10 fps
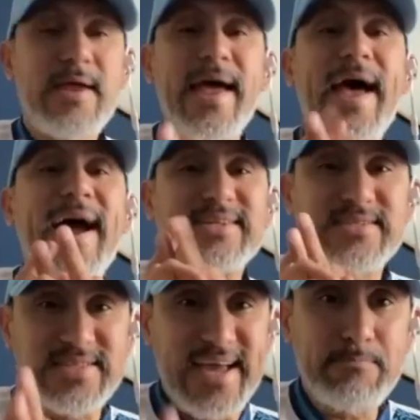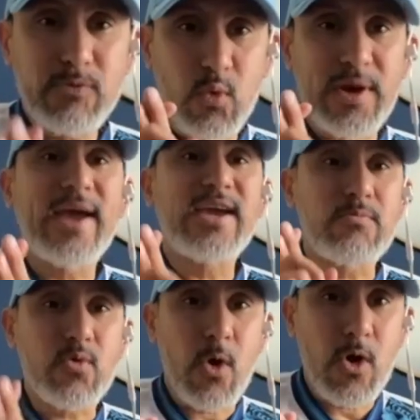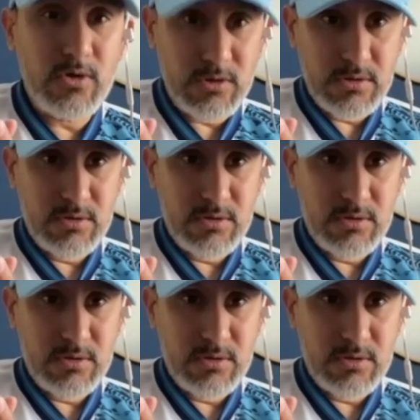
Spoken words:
accept when I am wrong,